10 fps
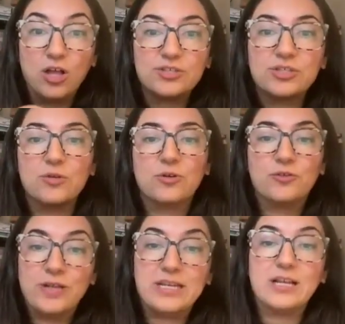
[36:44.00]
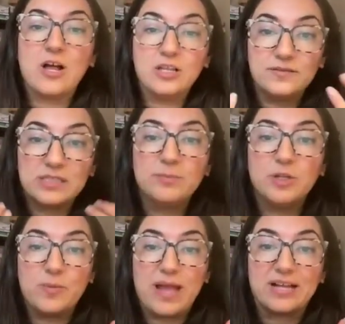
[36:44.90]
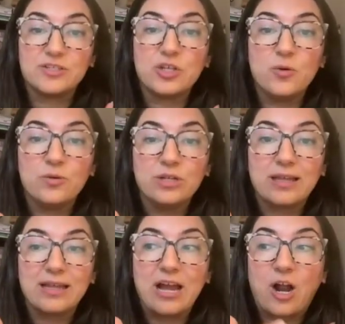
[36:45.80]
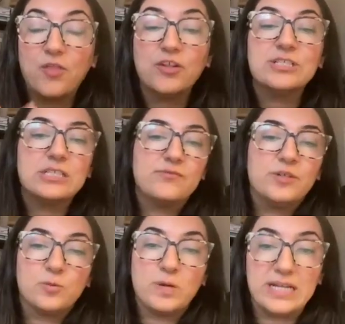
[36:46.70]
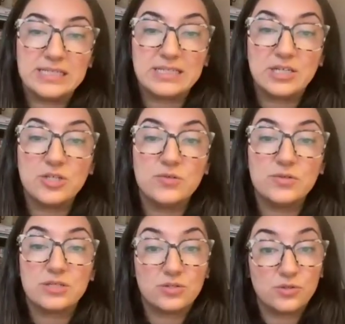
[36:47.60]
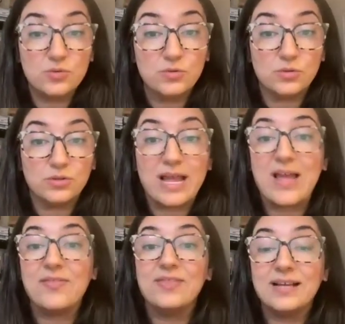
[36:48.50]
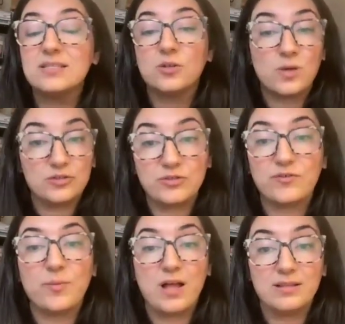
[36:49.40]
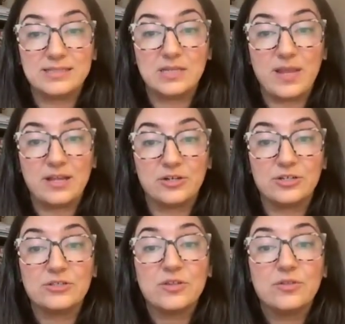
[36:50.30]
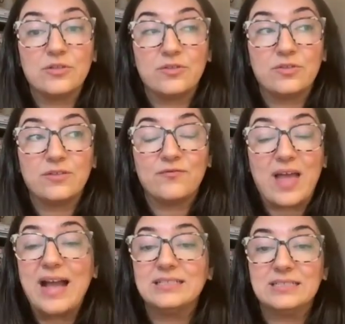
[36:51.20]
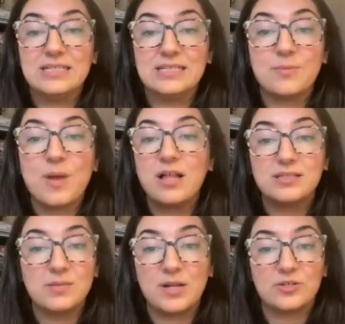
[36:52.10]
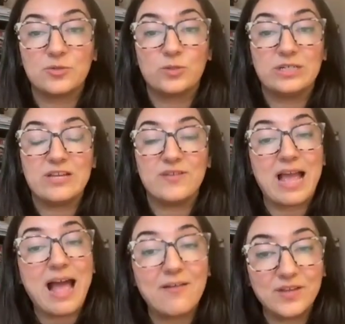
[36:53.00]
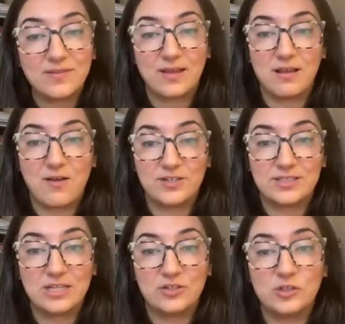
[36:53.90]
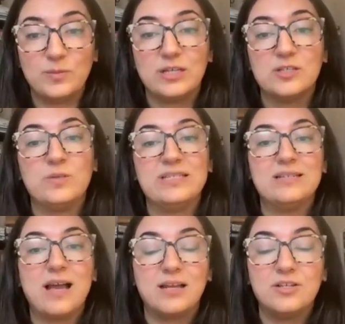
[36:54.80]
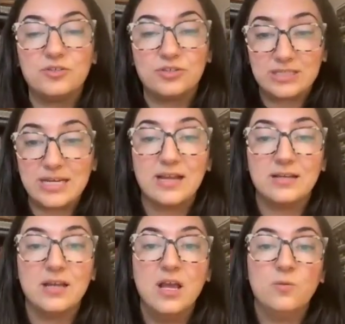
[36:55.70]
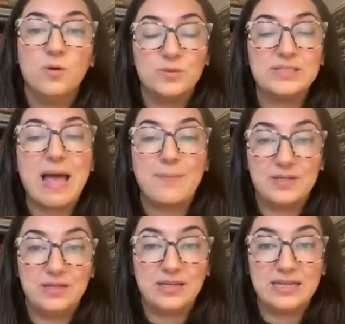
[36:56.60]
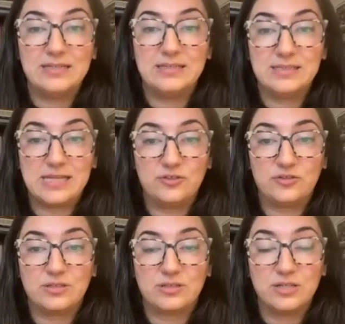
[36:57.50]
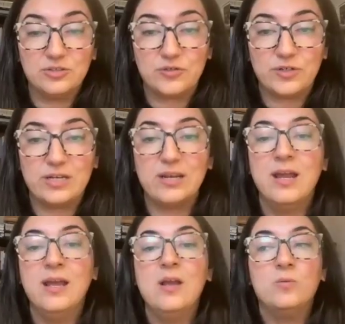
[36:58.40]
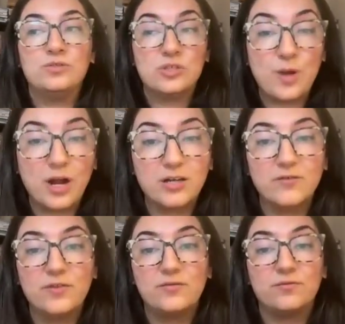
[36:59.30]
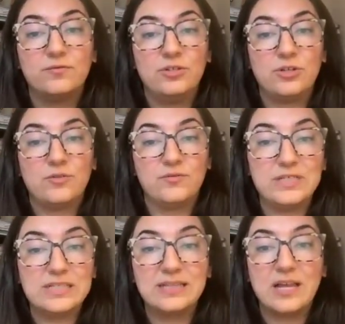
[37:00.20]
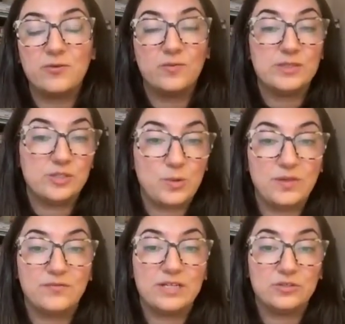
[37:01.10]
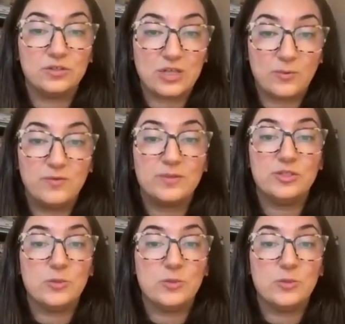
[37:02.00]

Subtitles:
also creating all of this blowback. So, are there different ways to use this tool? That's a question for policymakers. The fact is, the policymakers weren't even having that conversation because we did not understand what was happening in a sanctioned country, which is part of the, you know, the reason that we've been doing the research that we've